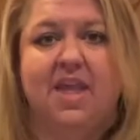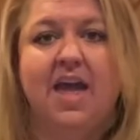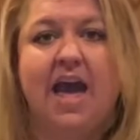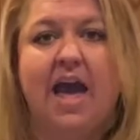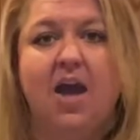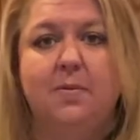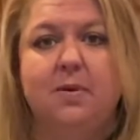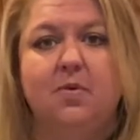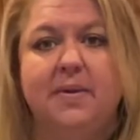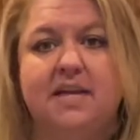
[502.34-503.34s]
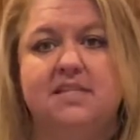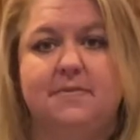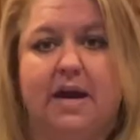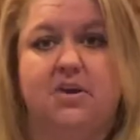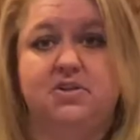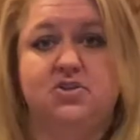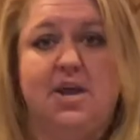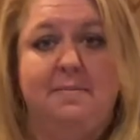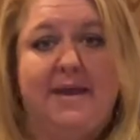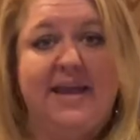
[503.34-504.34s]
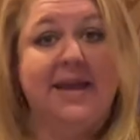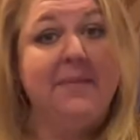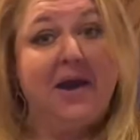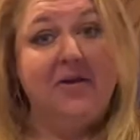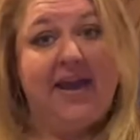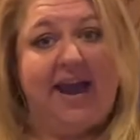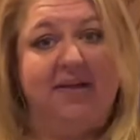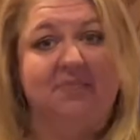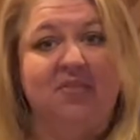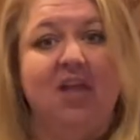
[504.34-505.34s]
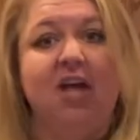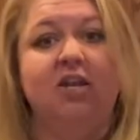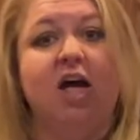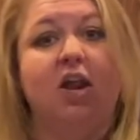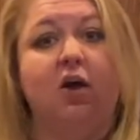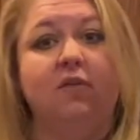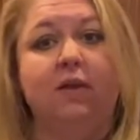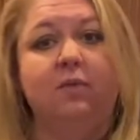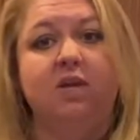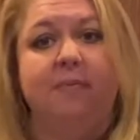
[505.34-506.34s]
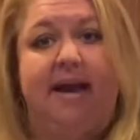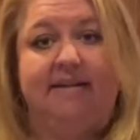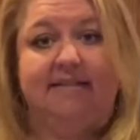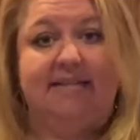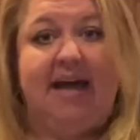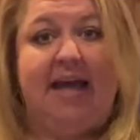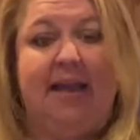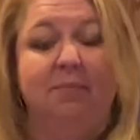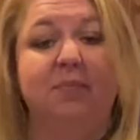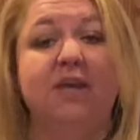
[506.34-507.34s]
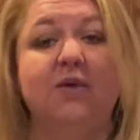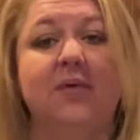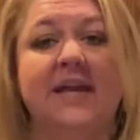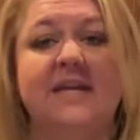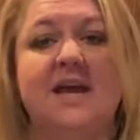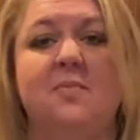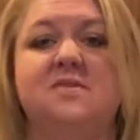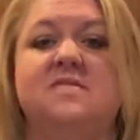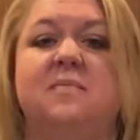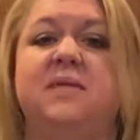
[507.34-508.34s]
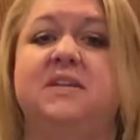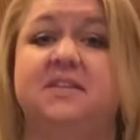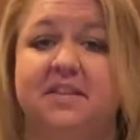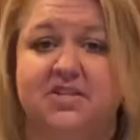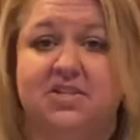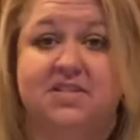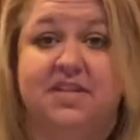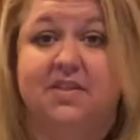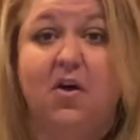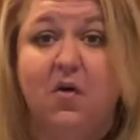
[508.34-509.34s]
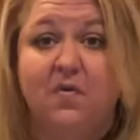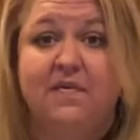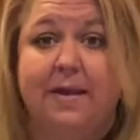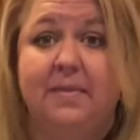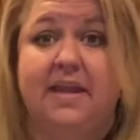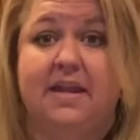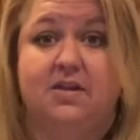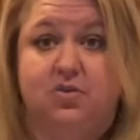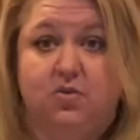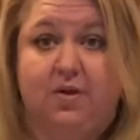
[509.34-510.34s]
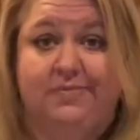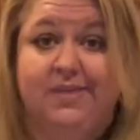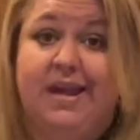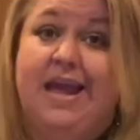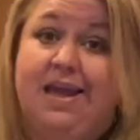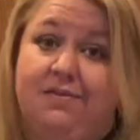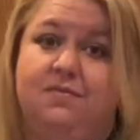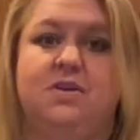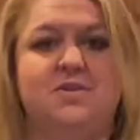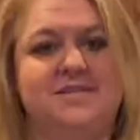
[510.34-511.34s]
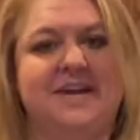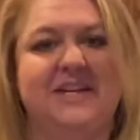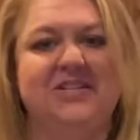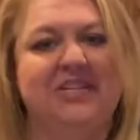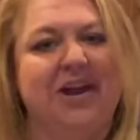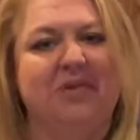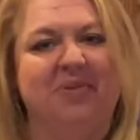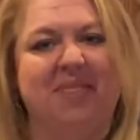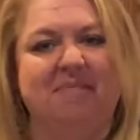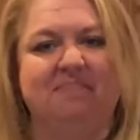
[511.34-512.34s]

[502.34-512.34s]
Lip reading: I hope you will be inspired to try baking a pound cake. Not only will you pass the time, but you will end up with something delicious that the whole family can enjoy, if you decide to share it with them.